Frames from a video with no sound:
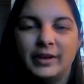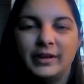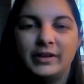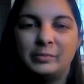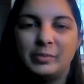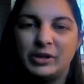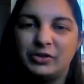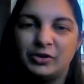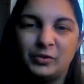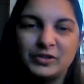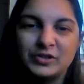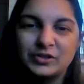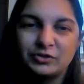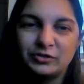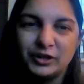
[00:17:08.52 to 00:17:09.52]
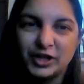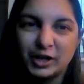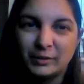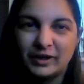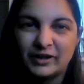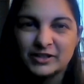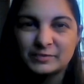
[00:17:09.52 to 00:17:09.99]
the beetroot one's not really
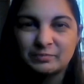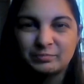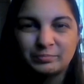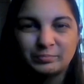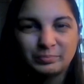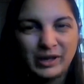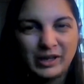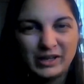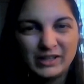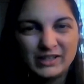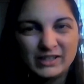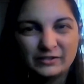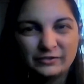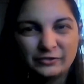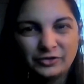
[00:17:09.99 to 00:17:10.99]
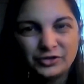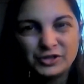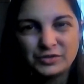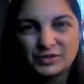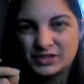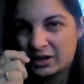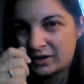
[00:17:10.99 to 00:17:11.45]
come out as pink as I thought
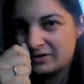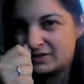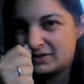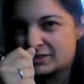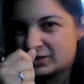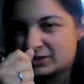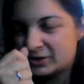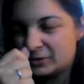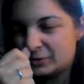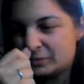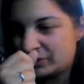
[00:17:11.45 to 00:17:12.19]
it was going to,